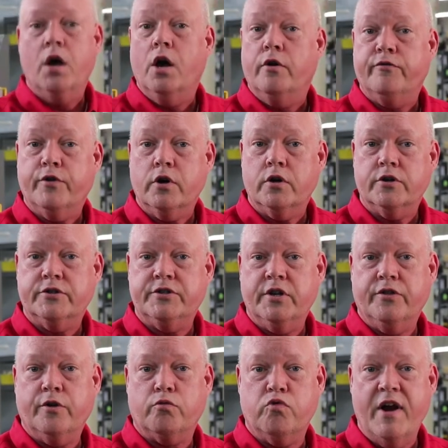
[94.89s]
First,
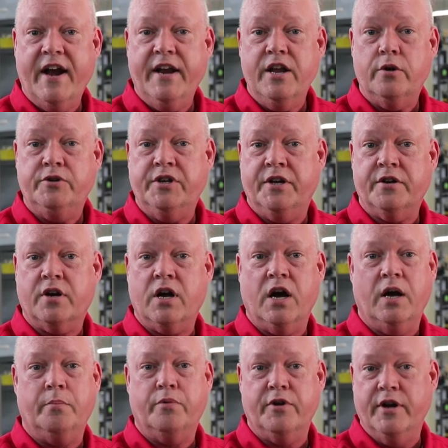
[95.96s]
the Radio to
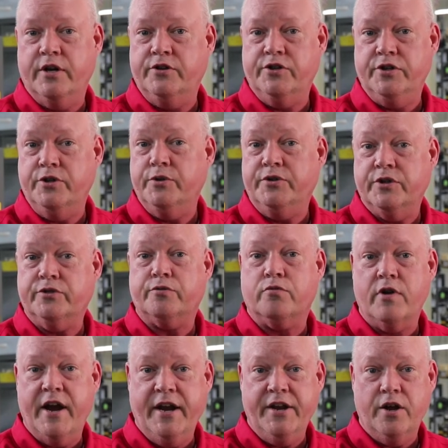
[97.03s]
Intercom Bridge uses
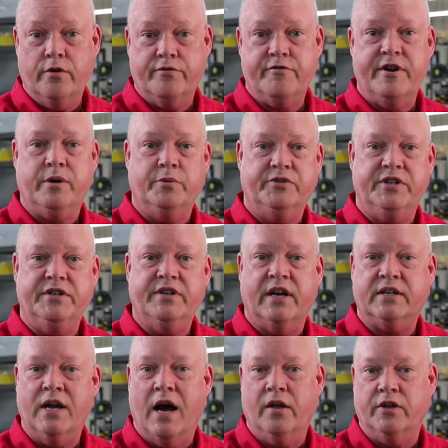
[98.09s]
radio frequency
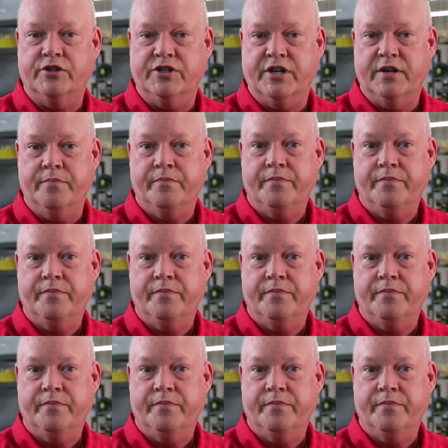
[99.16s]
technology.